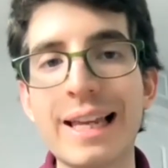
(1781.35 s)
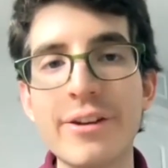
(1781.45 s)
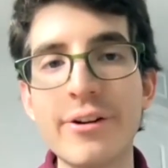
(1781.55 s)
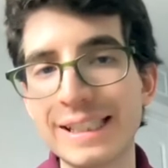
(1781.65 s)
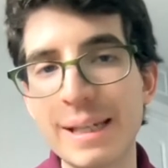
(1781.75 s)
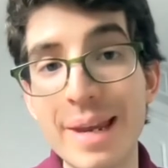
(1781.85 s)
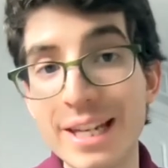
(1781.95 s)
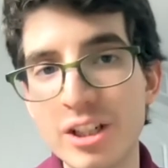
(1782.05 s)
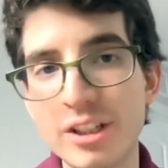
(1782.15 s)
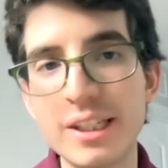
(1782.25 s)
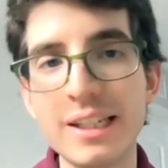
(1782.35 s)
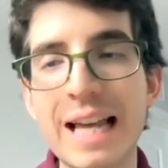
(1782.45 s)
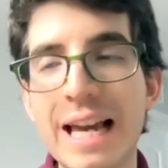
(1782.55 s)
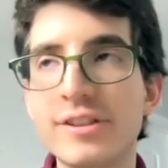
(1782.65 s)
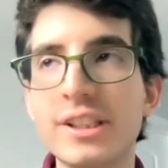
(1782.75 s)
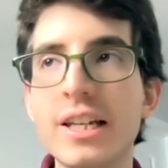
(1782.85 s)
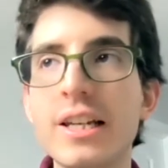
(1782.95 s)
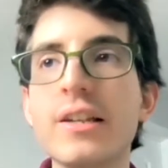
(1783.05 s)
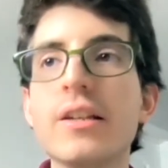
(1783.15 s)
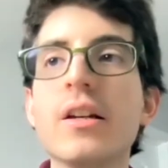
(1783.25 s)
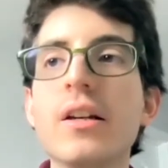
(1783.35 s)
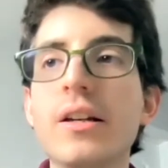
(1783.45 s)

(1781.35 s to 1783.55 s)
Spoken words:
Like there are some agencies that I've seen,